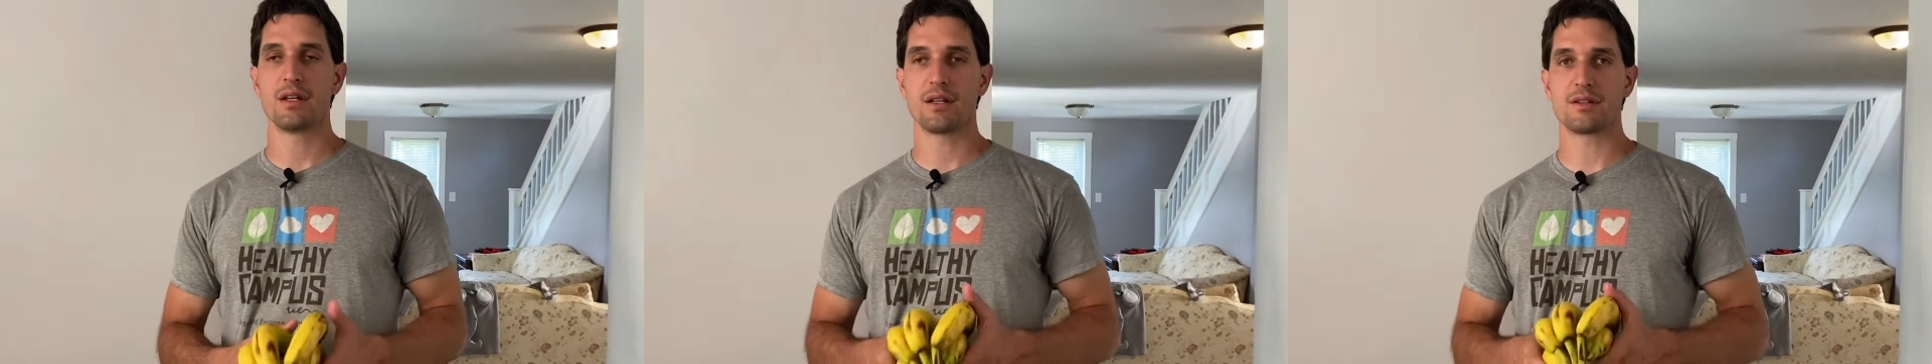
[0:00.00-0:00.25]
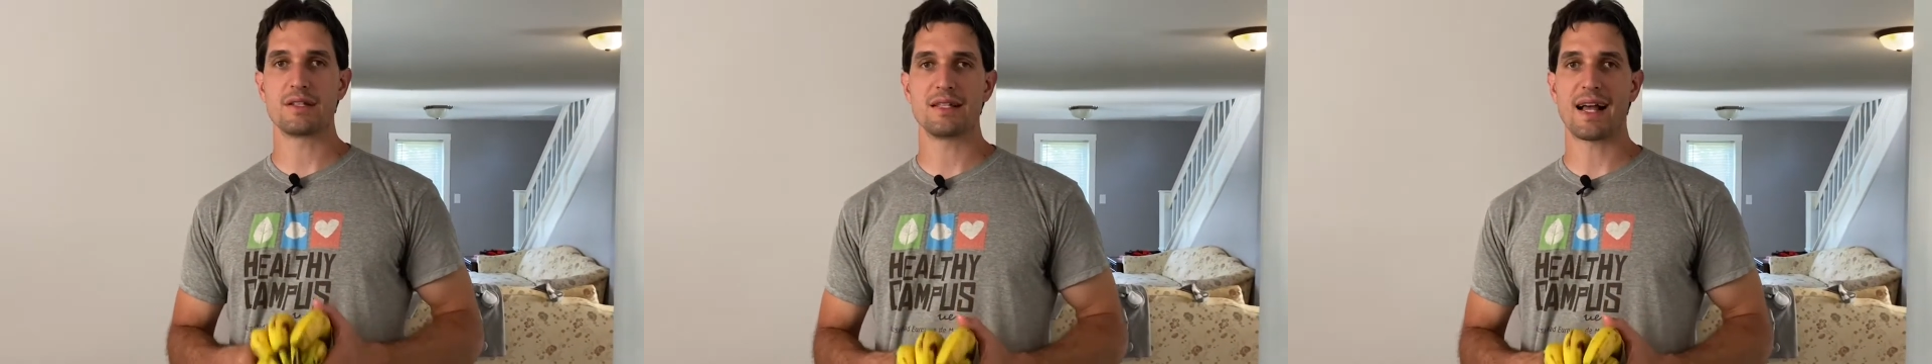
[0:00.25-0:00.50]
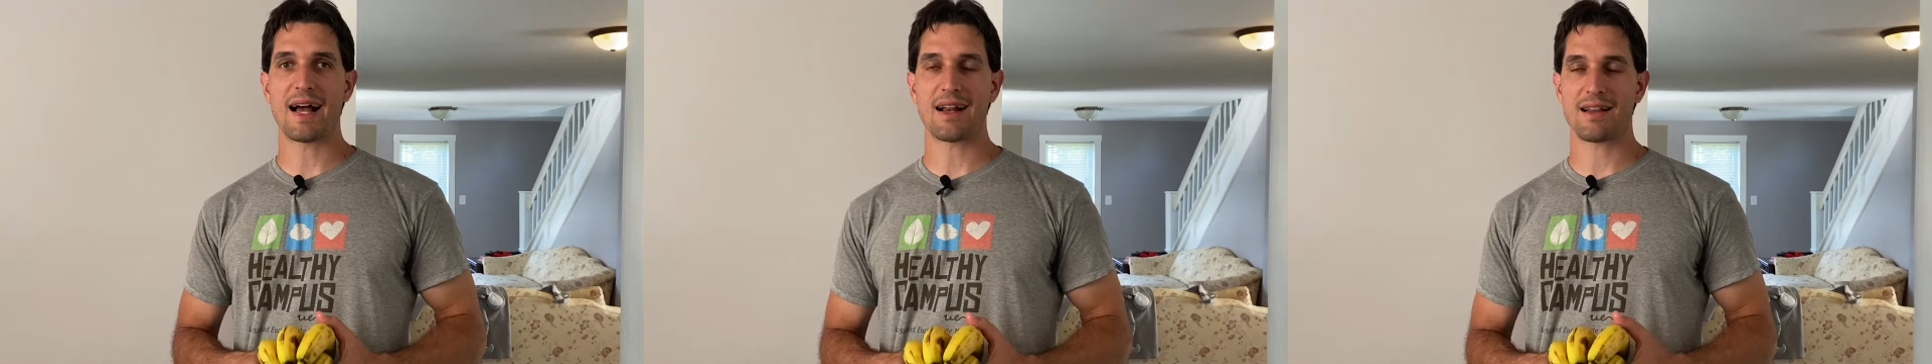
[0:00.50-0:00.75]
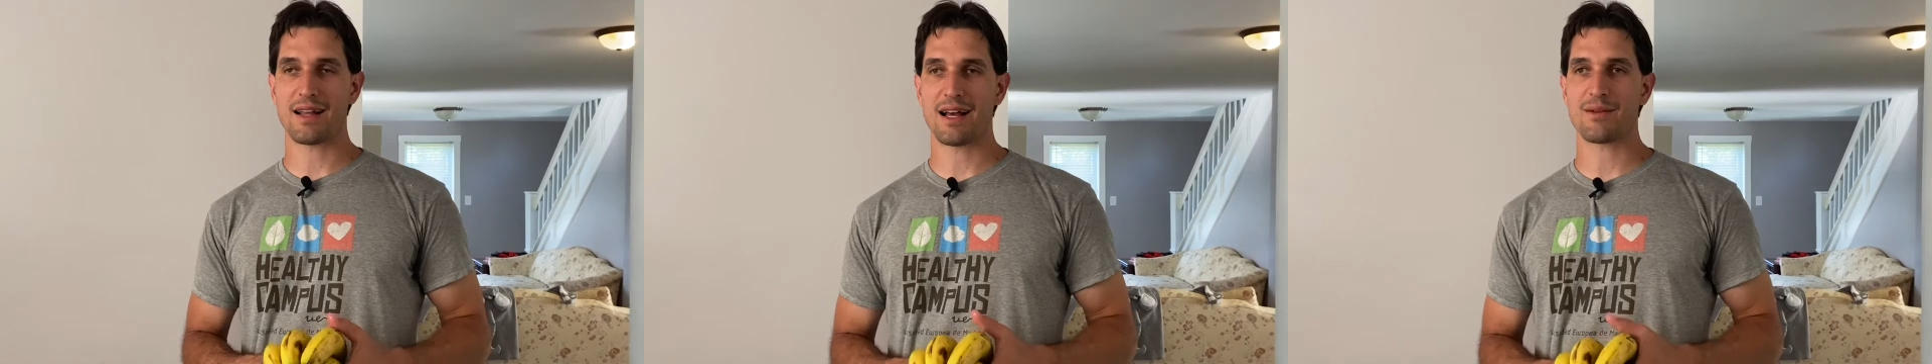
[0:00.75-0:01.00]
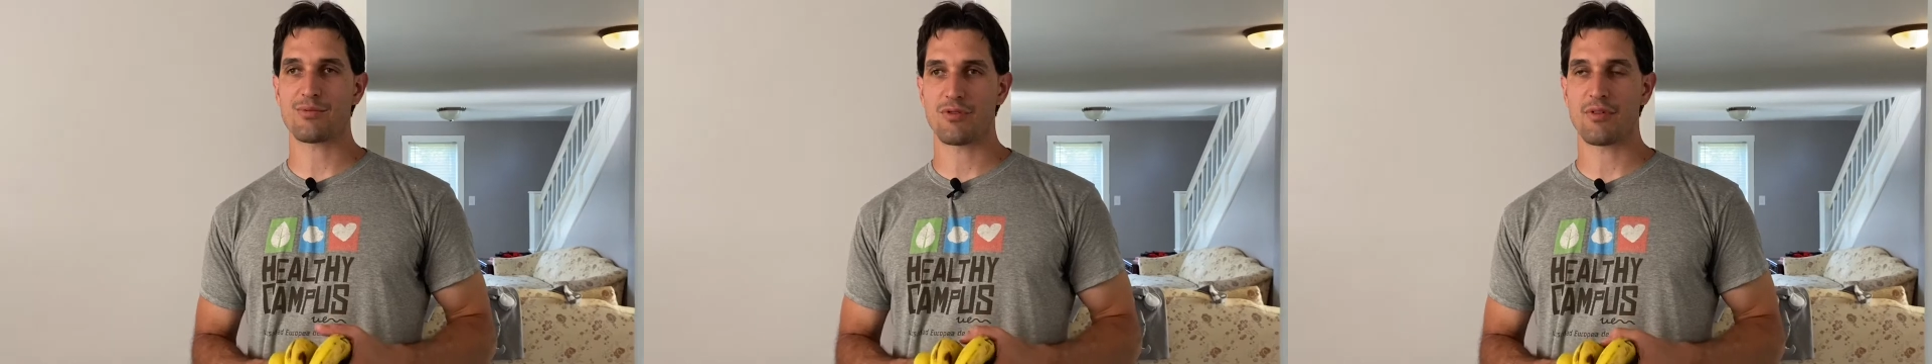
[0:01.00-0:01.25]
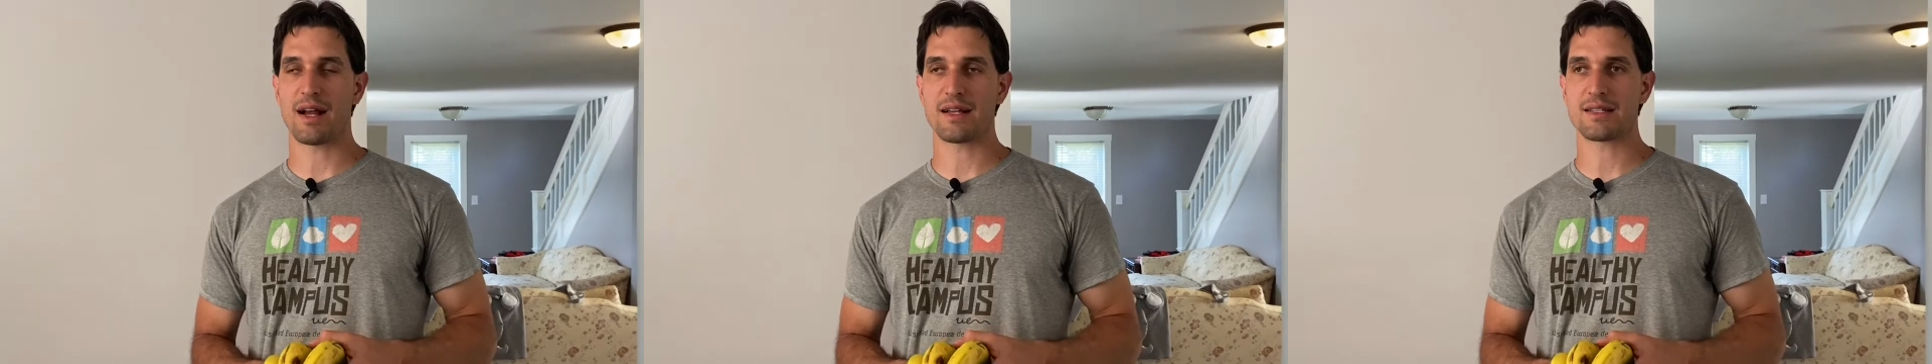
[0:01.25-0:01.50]
there's not a lot of
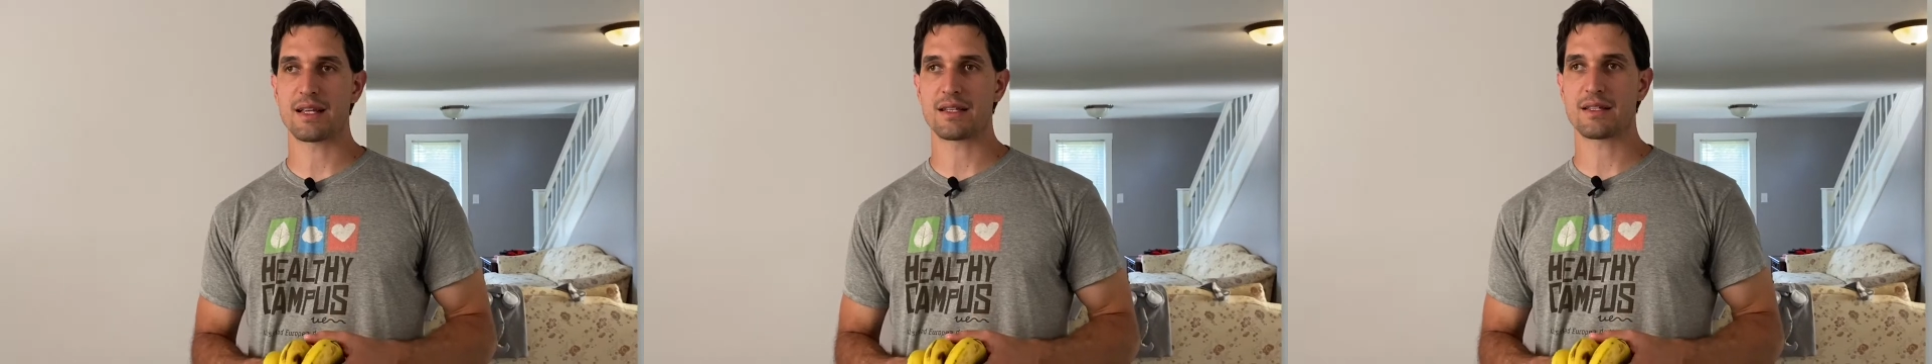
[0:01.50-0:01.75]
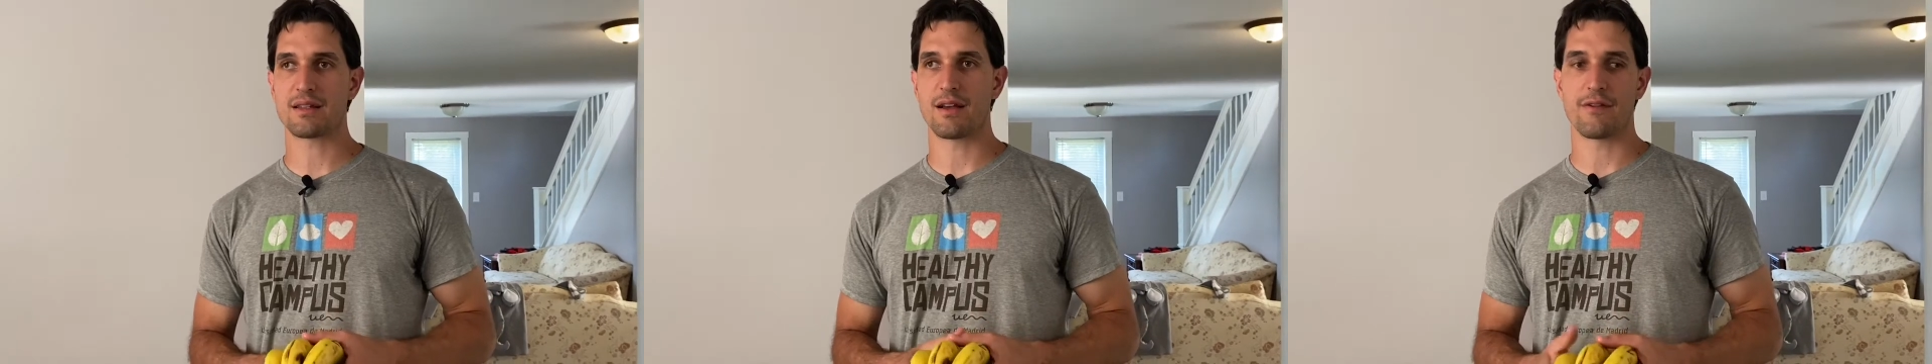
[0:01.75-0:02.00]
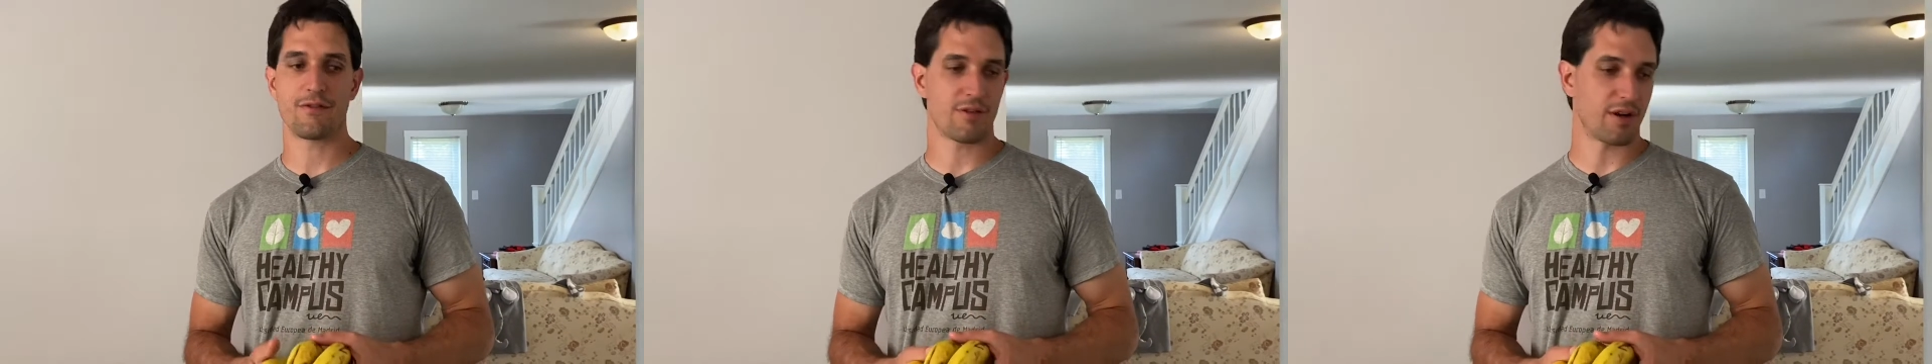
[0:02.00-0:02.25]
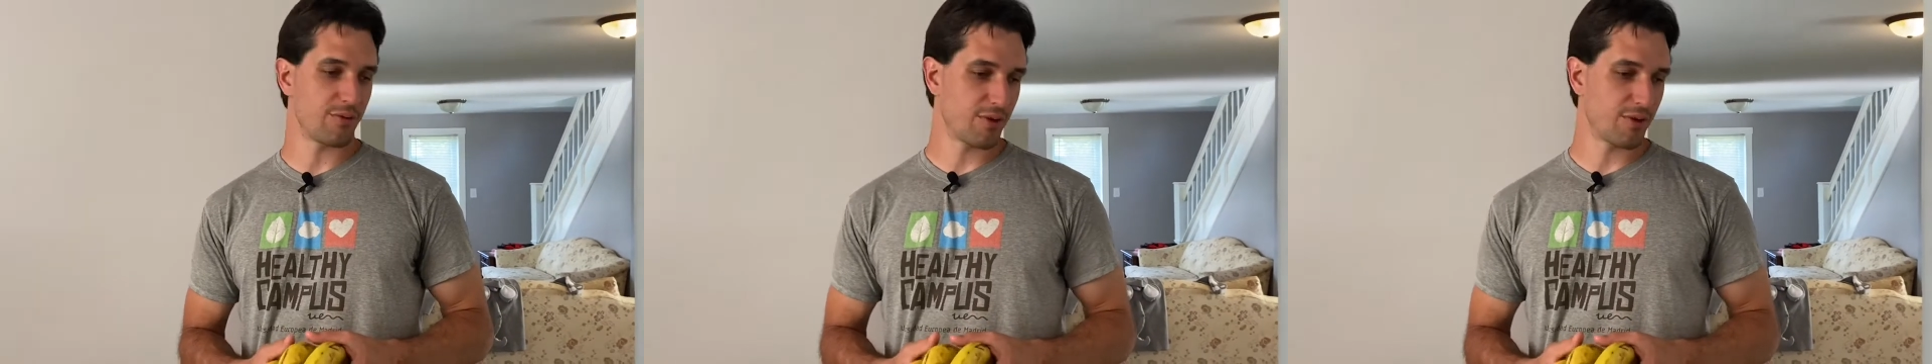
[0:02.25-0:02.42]
processed stuff, right?